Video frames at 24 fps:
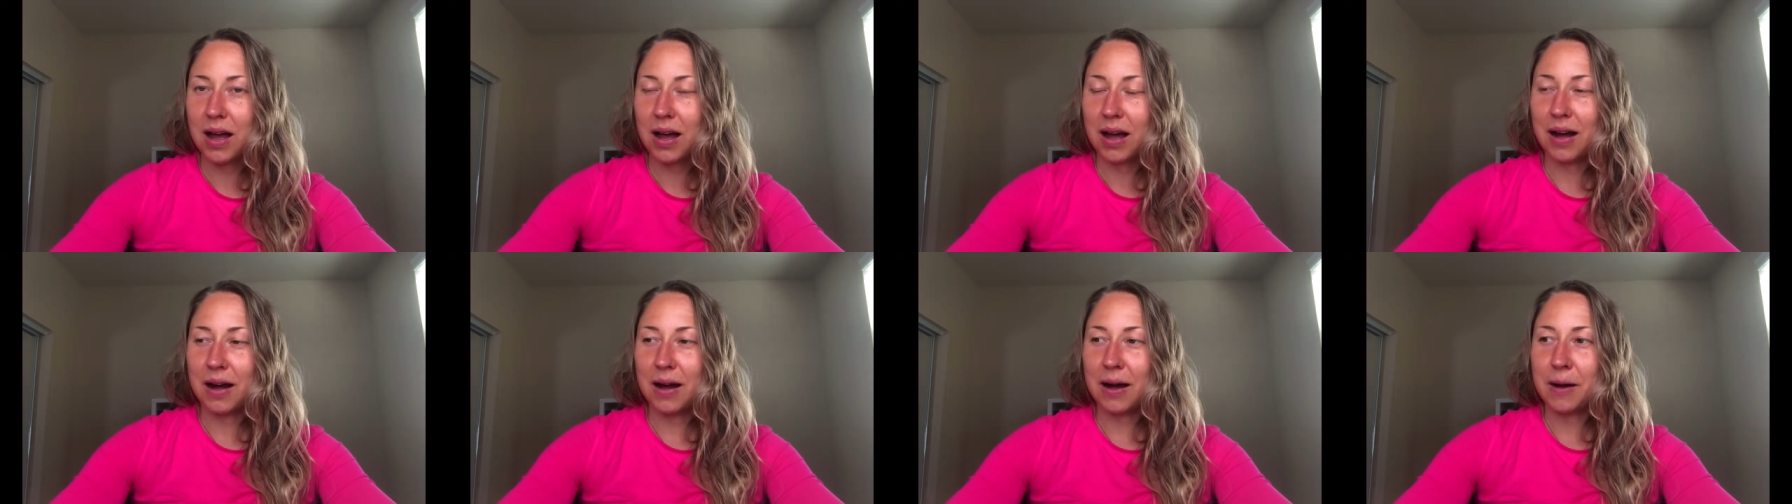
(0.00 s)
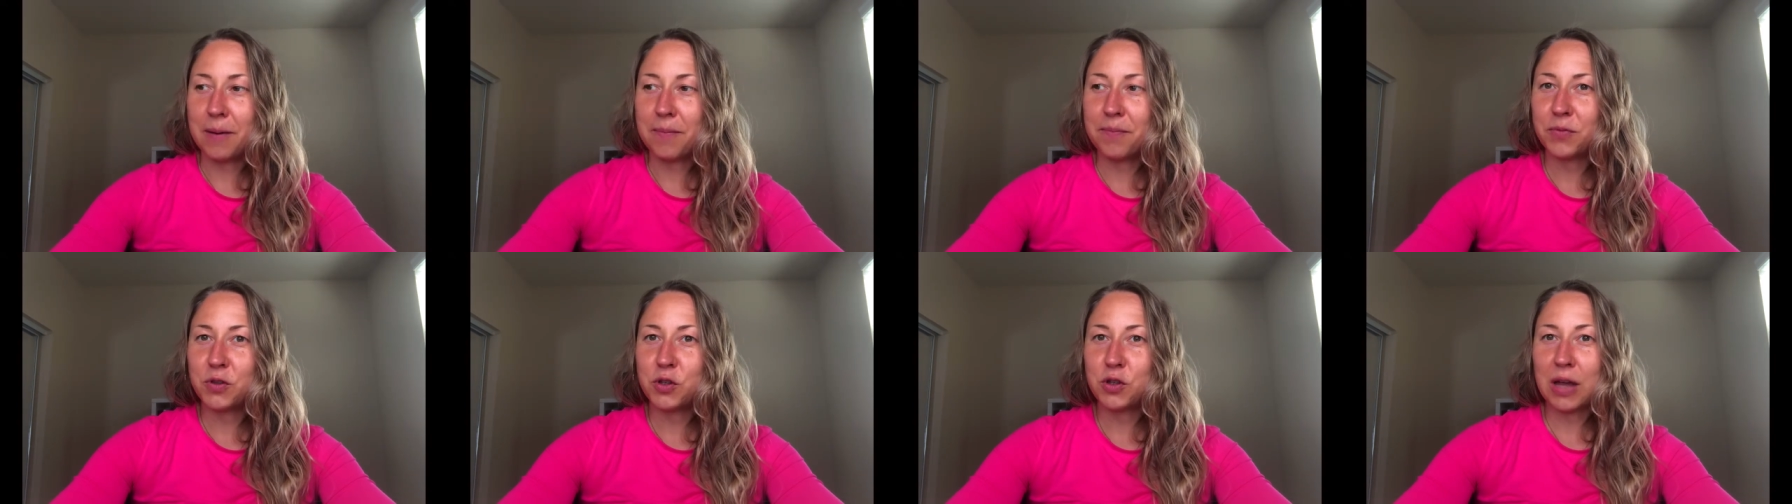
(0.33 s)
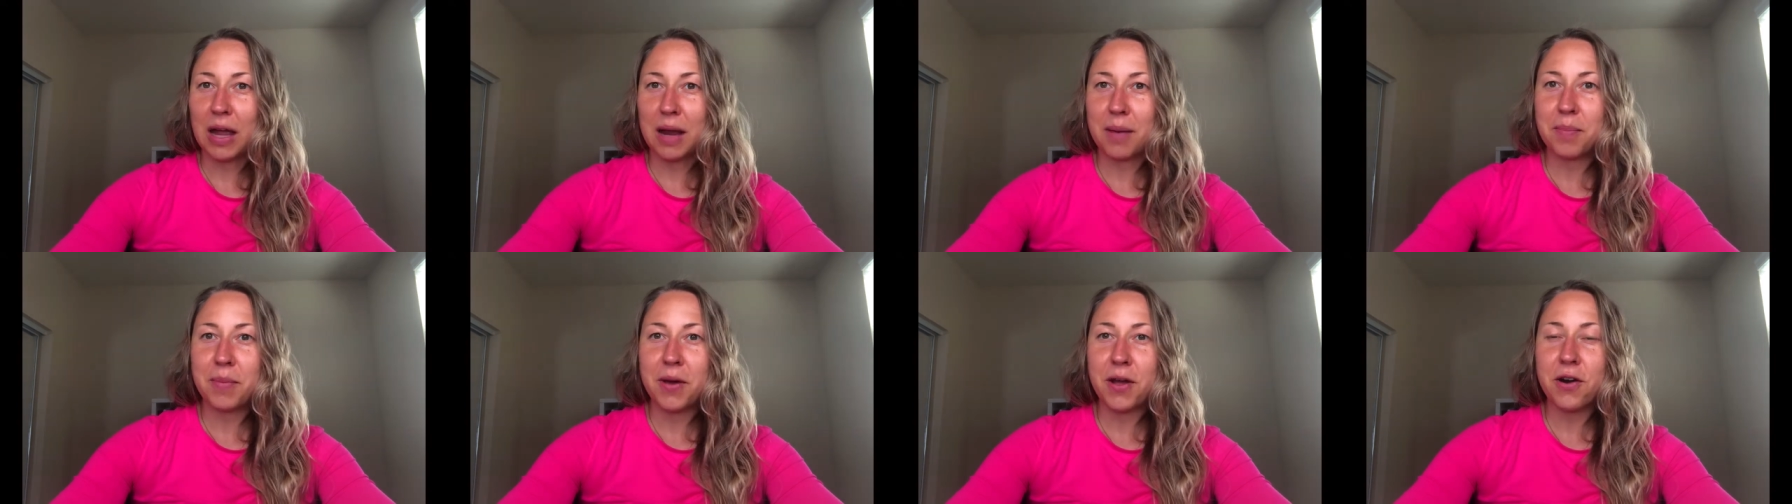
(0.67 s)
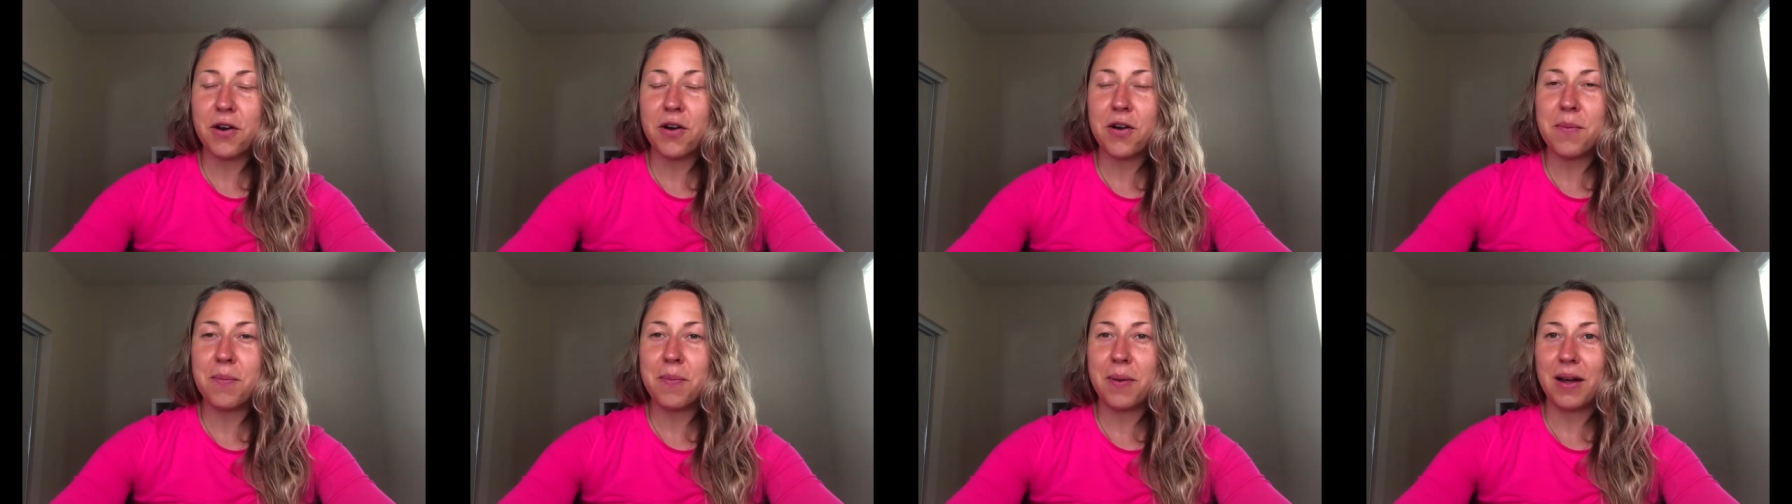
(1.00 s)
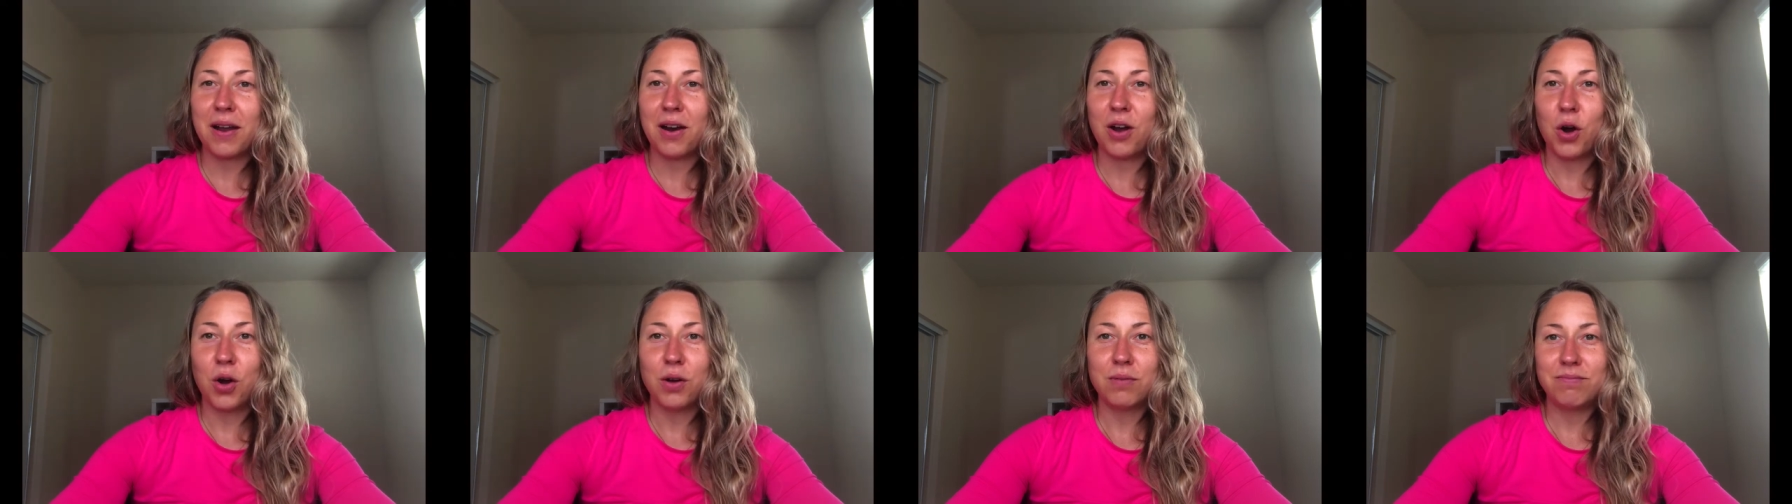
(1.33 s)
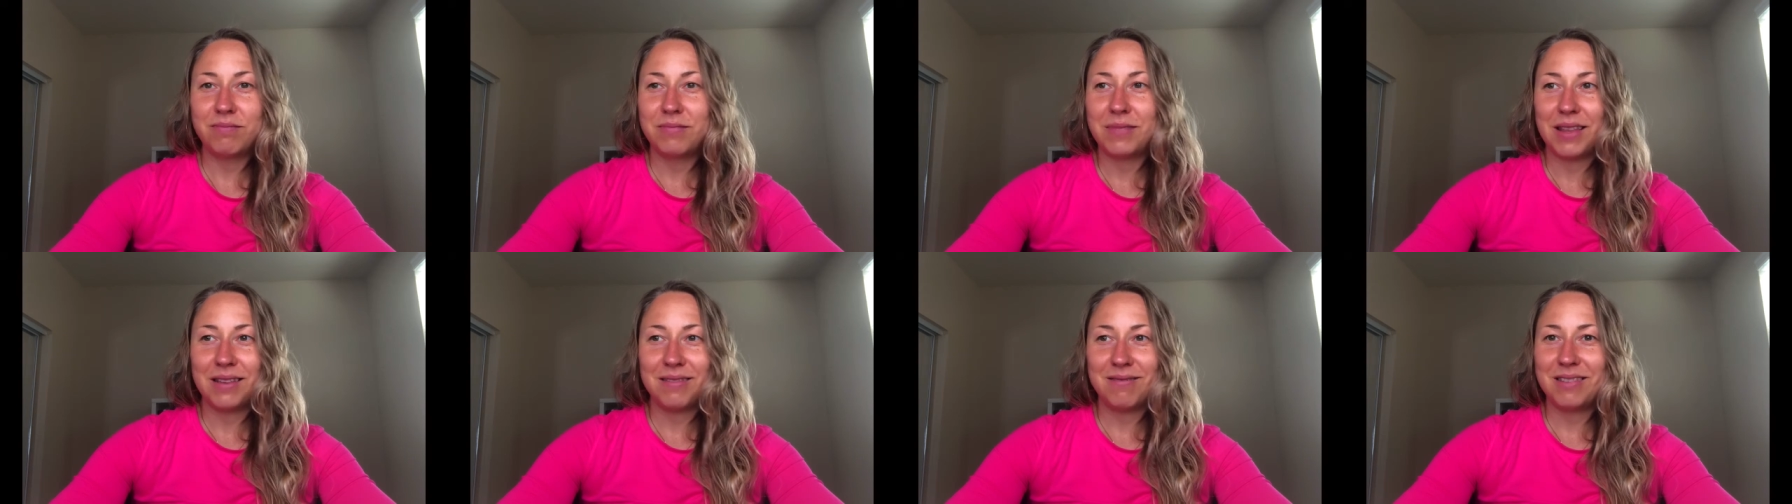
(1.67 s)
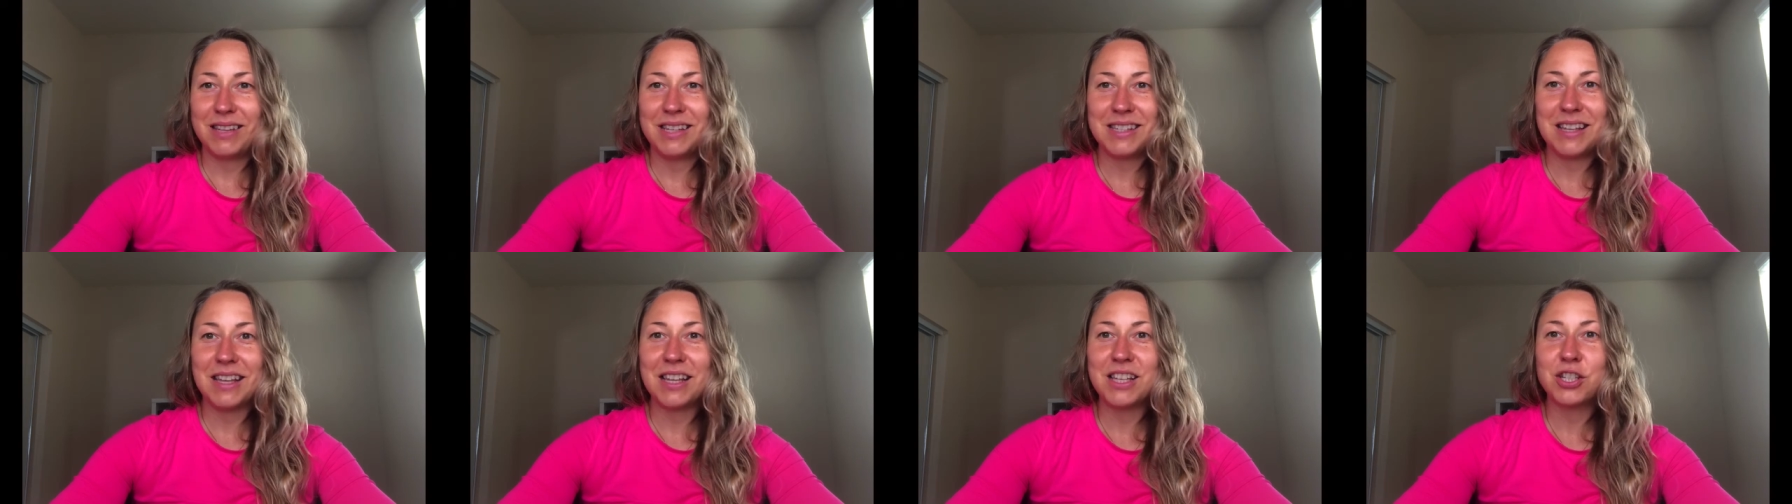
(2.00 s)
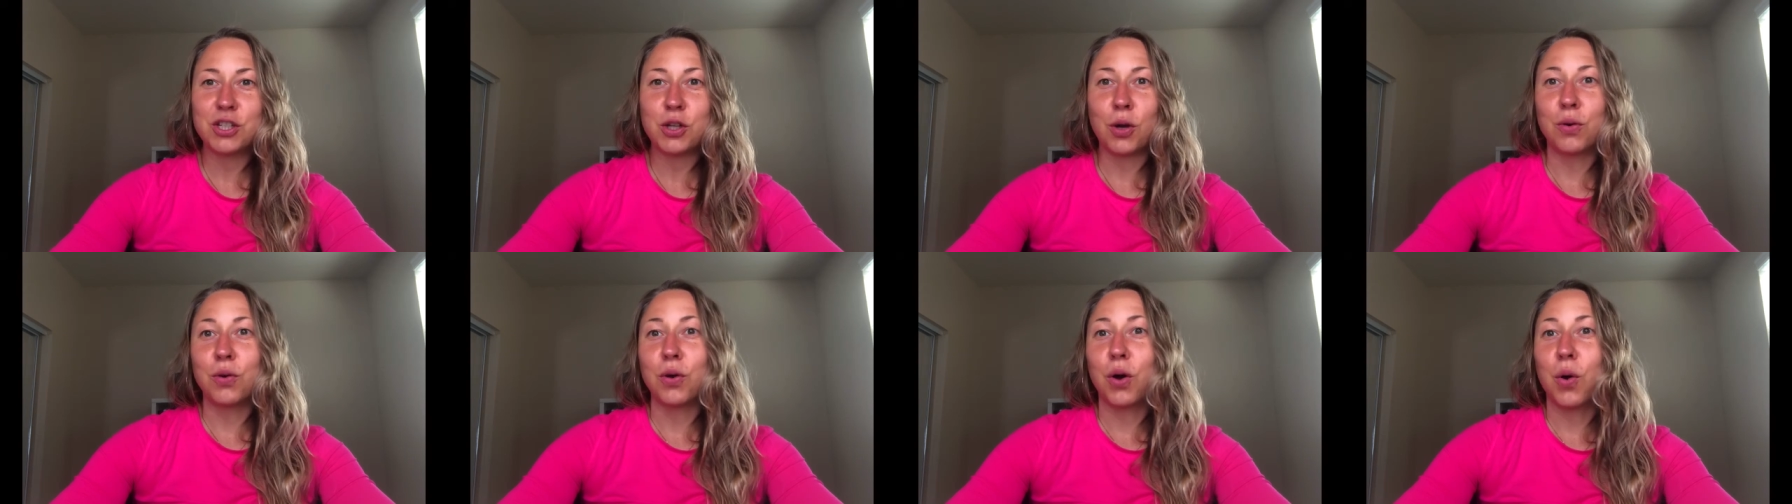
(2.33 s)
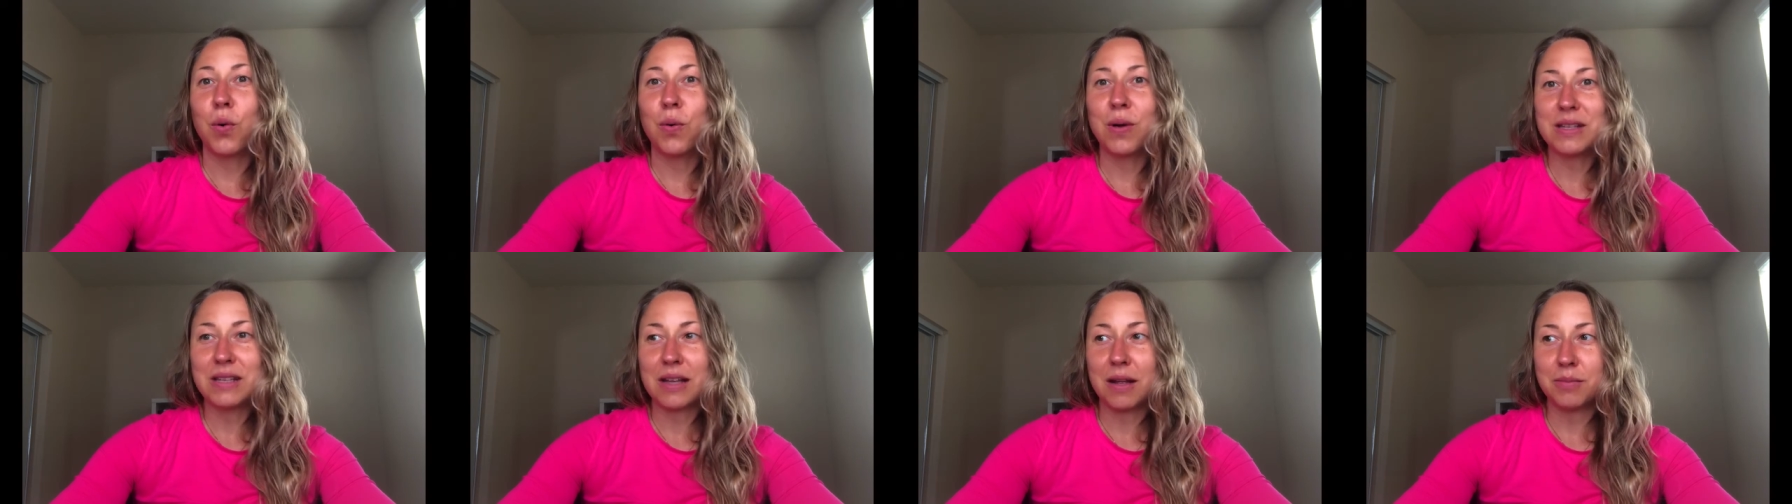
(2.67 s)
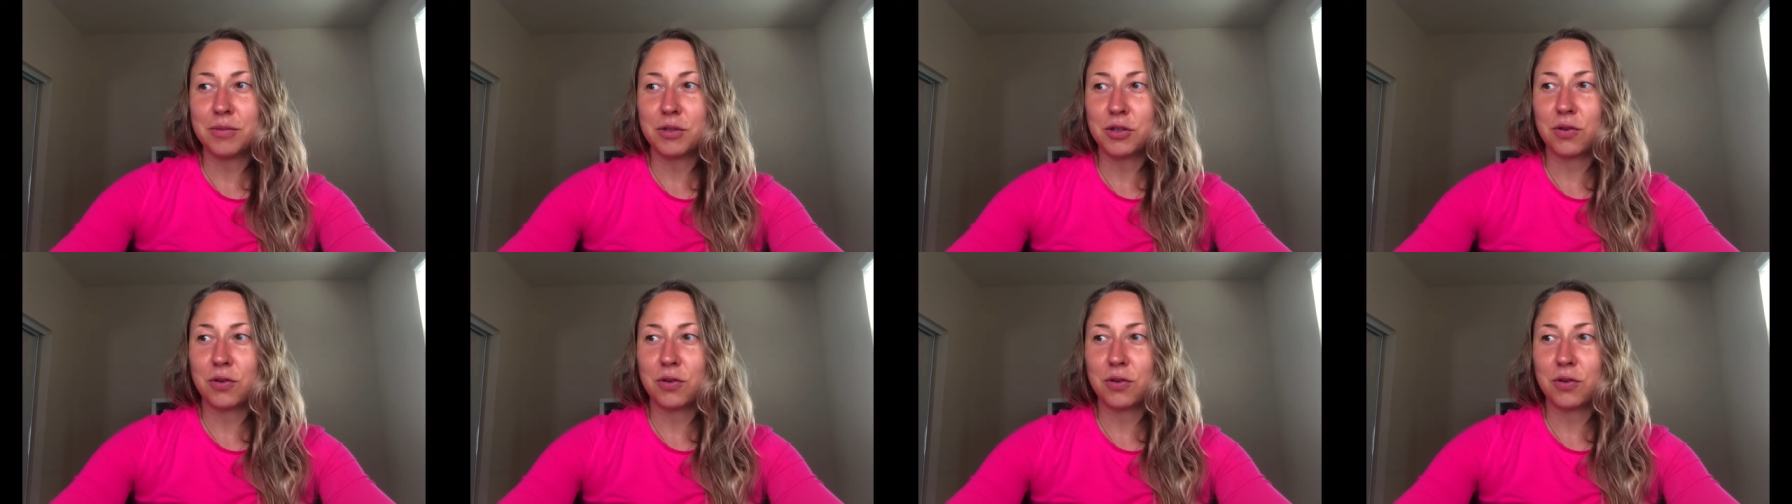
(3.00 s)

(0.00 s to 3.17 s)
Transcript: um, to get better, but oh, these things don't always help.